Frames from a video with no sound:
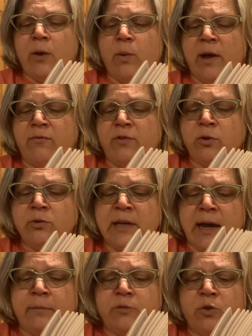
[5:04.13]
we have no
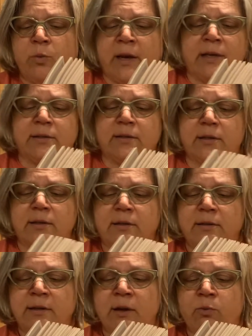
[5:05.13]
time to waste,
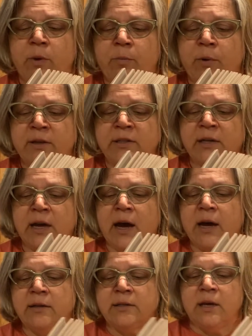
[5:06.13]
said Rip Red to
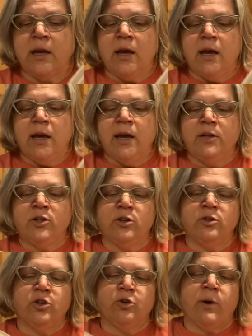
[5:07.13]
Gox. He
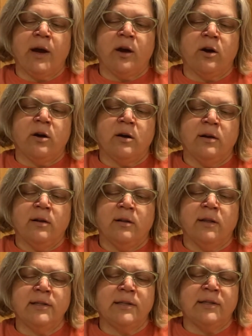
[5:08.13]
turned to Gregor.
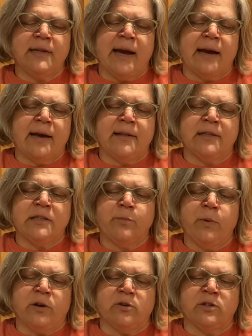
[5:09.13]
This attack on the
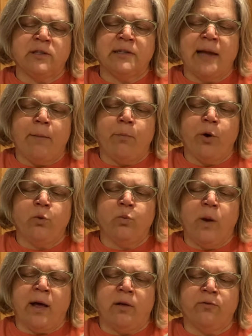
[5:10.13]
spinners does not bode
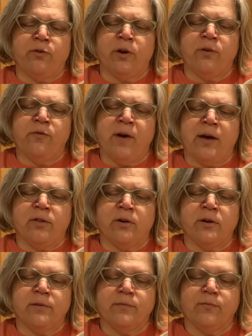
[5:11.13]
well for your
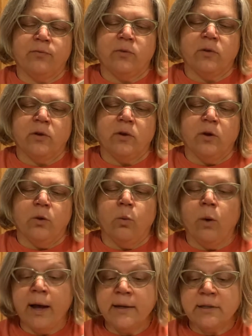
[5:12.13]
father.
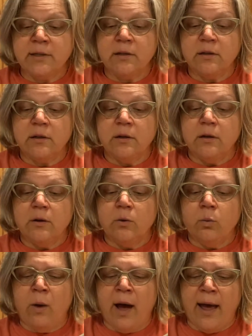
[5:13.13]
What?
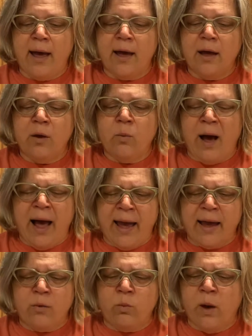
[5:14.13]
What?
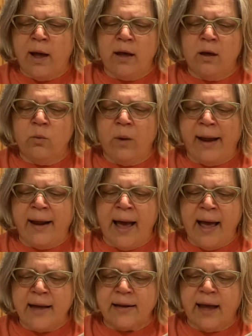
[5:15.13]
Why? What? Why
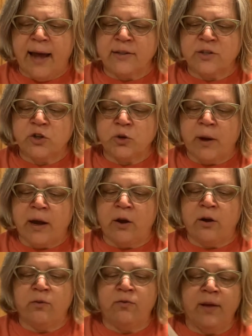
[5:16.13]
not? Asked
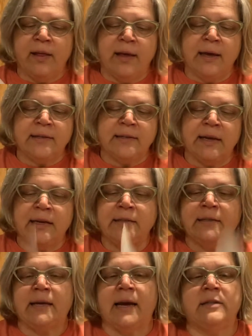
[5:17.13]
Gregor, feeling his
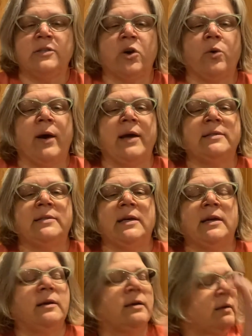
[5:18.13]
insides go icy.